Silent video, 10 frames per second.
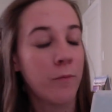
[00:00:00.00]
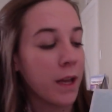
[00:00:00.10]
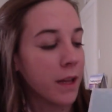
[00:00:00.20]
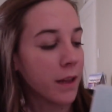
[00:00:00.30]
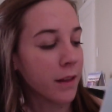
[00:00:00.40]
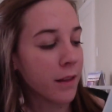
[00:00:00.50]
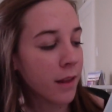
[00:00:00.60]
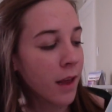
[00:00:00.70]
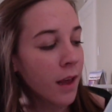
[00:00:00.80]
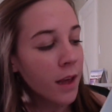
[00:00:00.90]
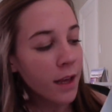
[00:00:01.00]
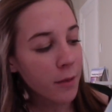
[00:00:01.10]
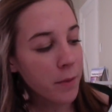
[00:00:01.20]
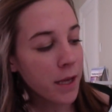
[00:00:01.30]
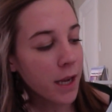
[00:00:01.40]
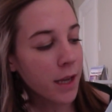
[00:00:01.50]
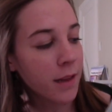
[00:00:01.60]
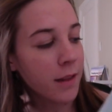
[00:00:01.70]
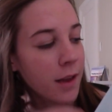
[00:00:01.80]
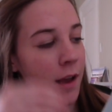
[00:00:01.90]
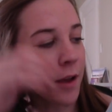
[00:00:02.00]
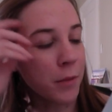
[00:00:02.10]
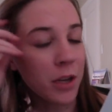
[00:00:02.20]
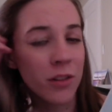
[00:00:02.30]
is because there's